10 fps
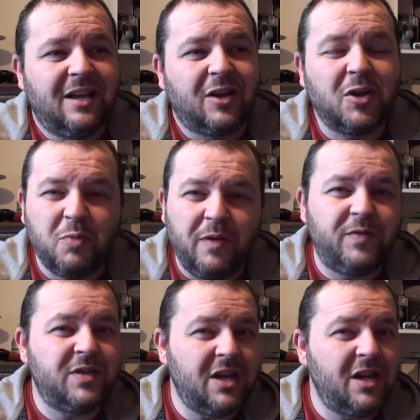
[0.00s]
Because we've
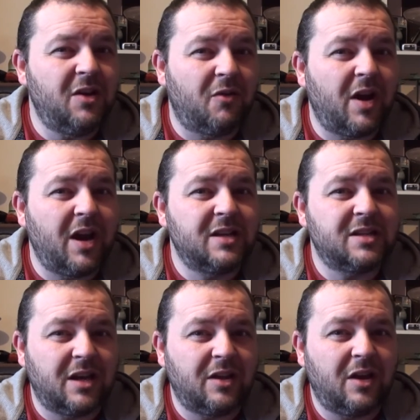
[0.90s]
seen
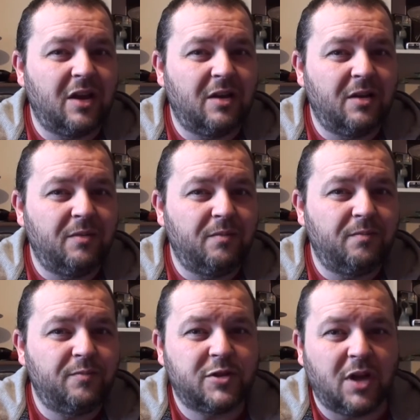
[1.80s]
Orions in other
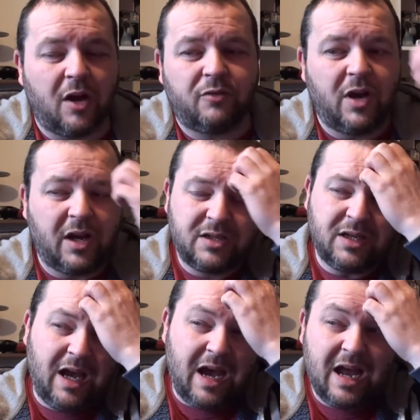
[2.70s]
Star Treks,
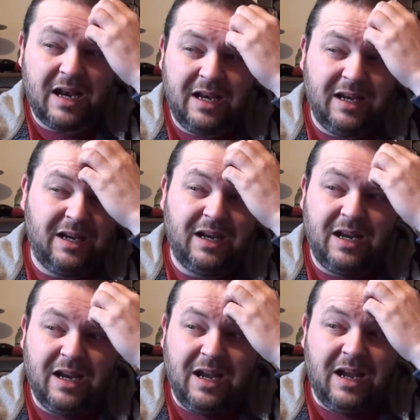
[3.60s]
and
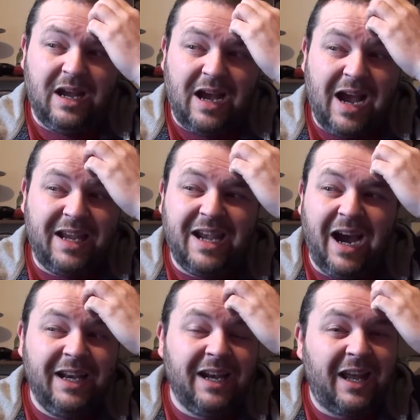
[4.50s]
I
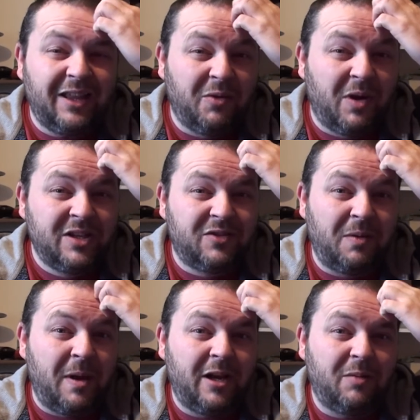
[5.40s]
kind of like the ones
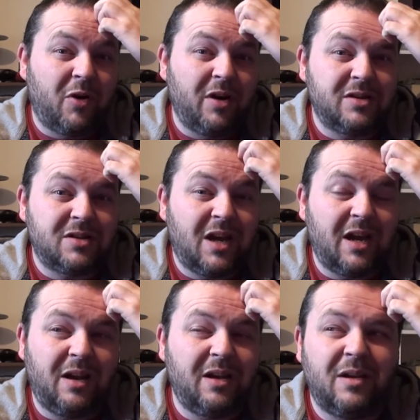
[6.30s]
from Enterprise.
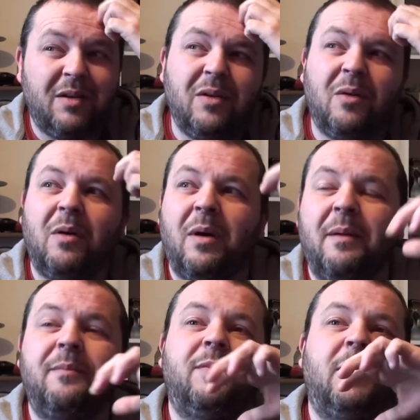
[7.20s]
I don't know,
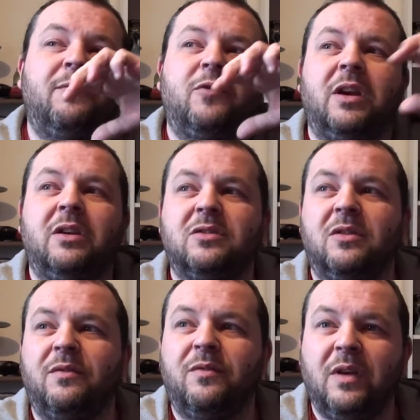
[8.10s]
I'm trying to
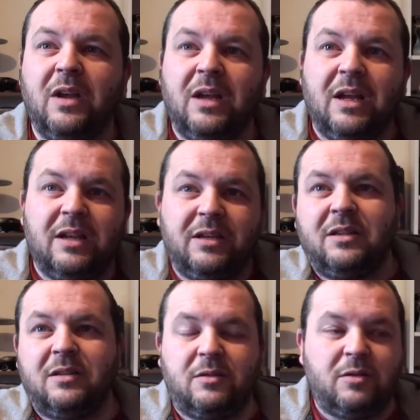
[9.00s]
sort of
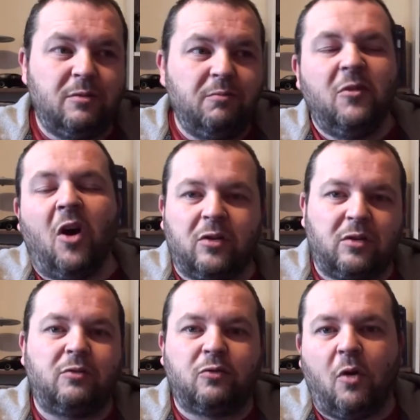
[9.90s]

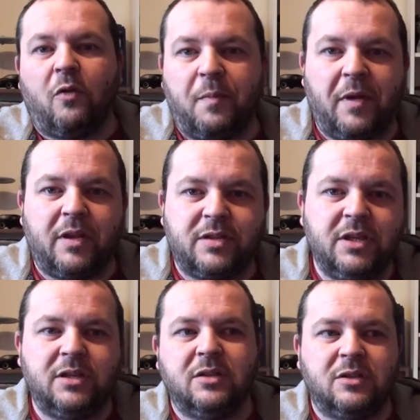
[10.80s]
not draw from other
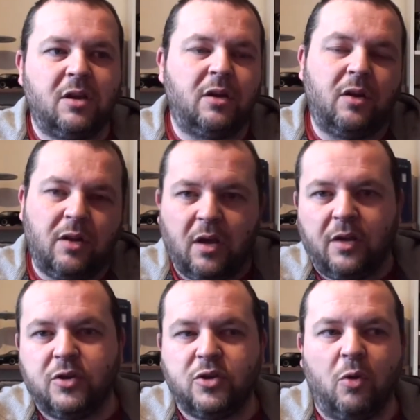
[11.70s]
seasons and
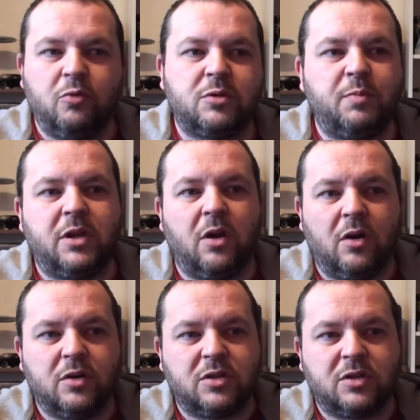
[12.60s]
other shows,
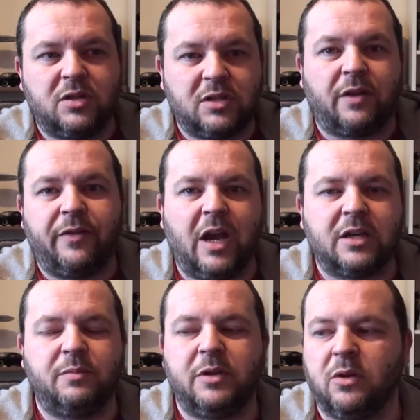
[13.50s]
because Discovery
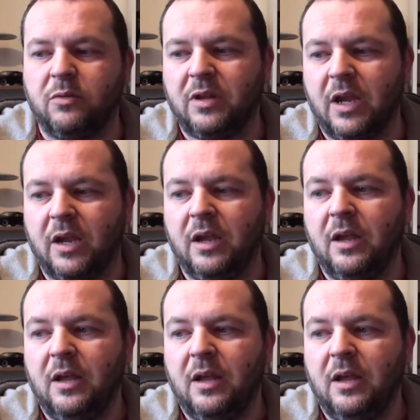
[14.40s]
has to be its own thing.